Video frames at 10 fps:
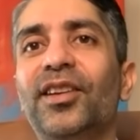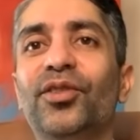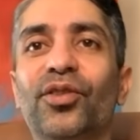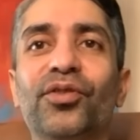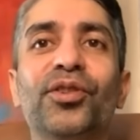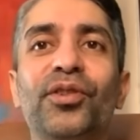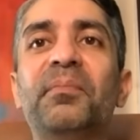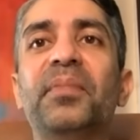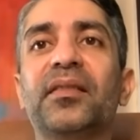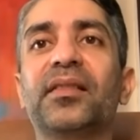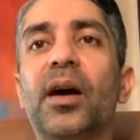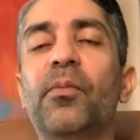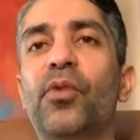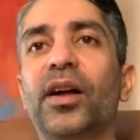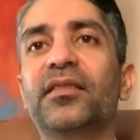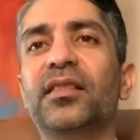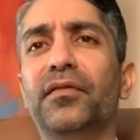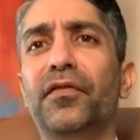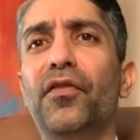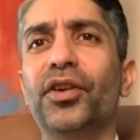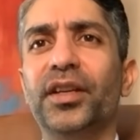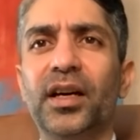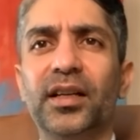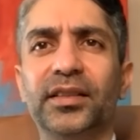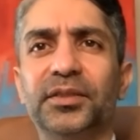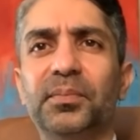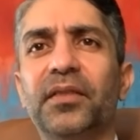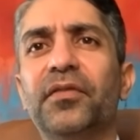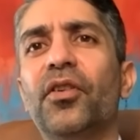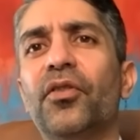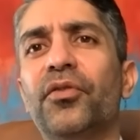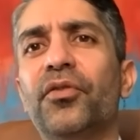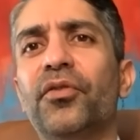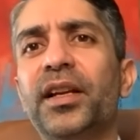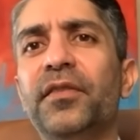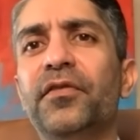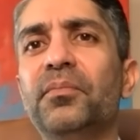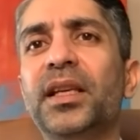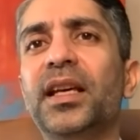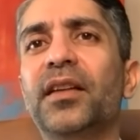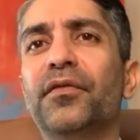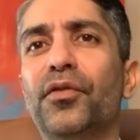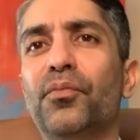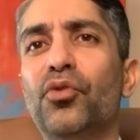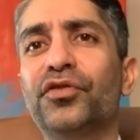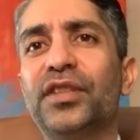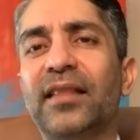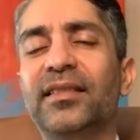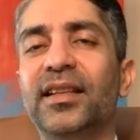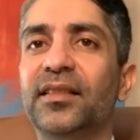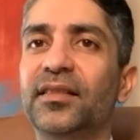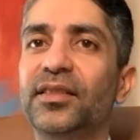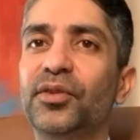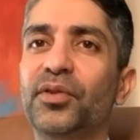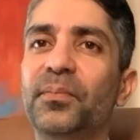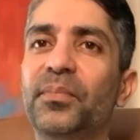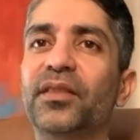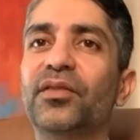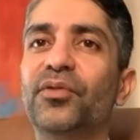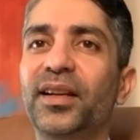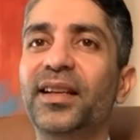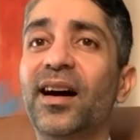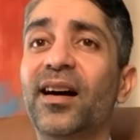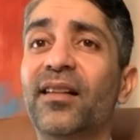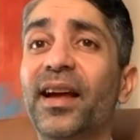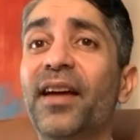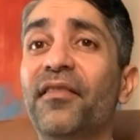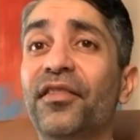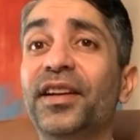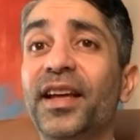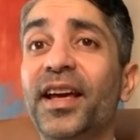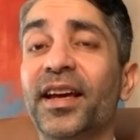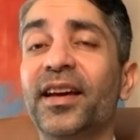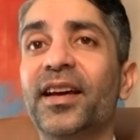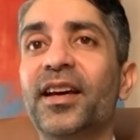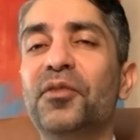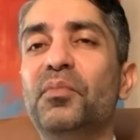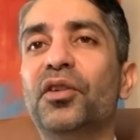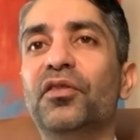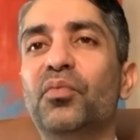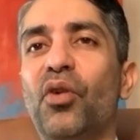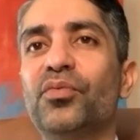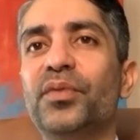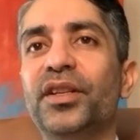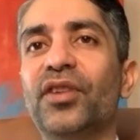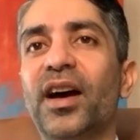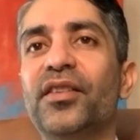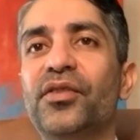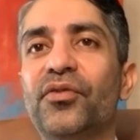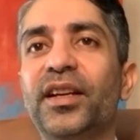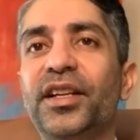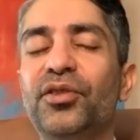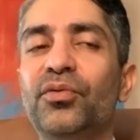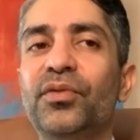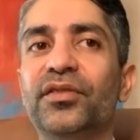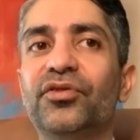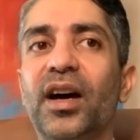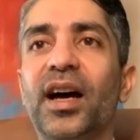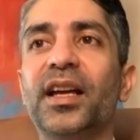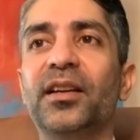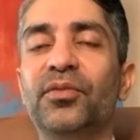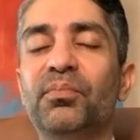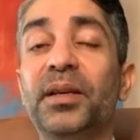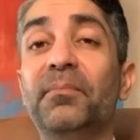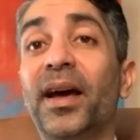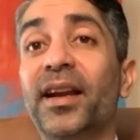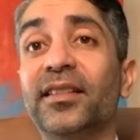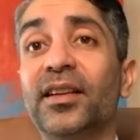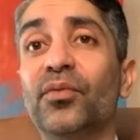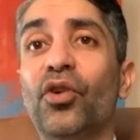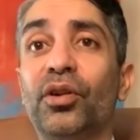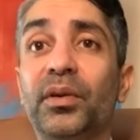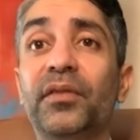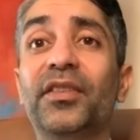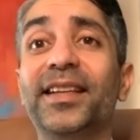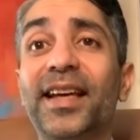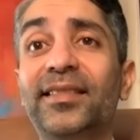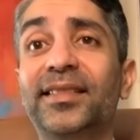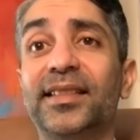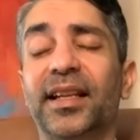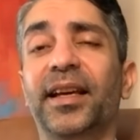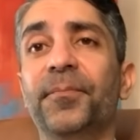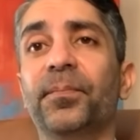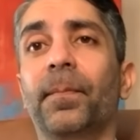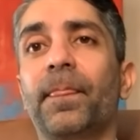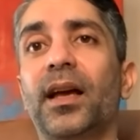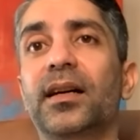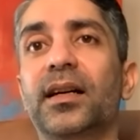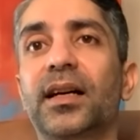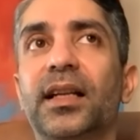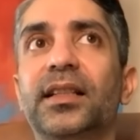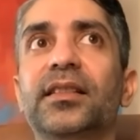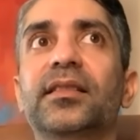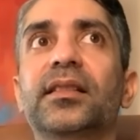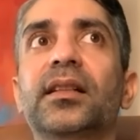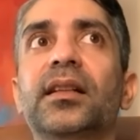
You know, the Olympics come once in four years, but for really, for me and for most athletes, the Olympics really are every day because wow. what we try and really do is try and be better than what we were yesterday. Uh, and it is a